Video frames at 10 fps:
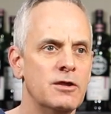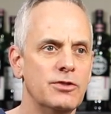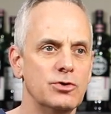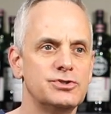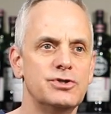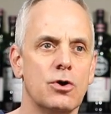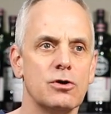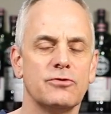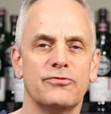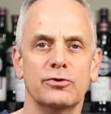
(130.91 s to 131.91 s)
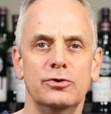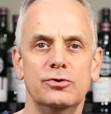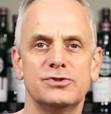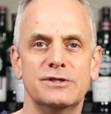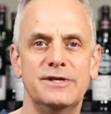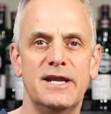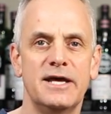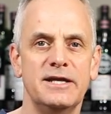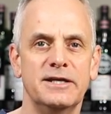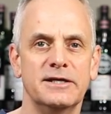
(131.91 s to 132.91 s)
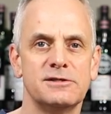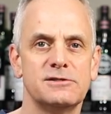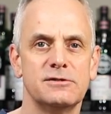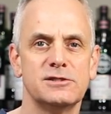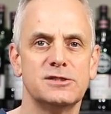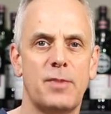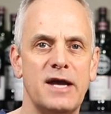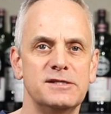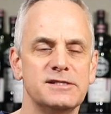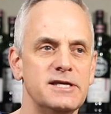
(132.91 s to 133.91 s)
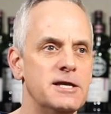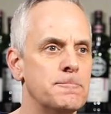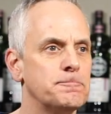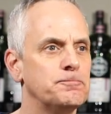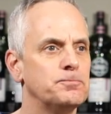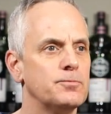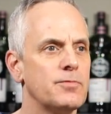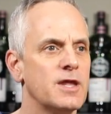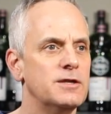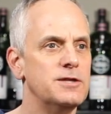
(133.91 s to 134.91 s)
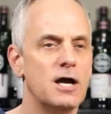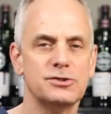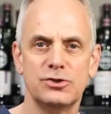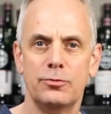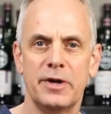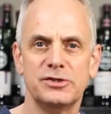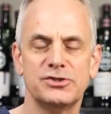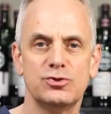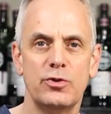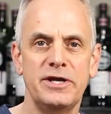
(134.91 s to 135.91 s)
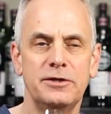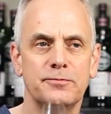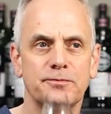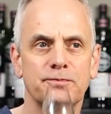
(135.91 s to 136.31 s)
Those dark fruits, nuttiness, spicy, not so much sweet.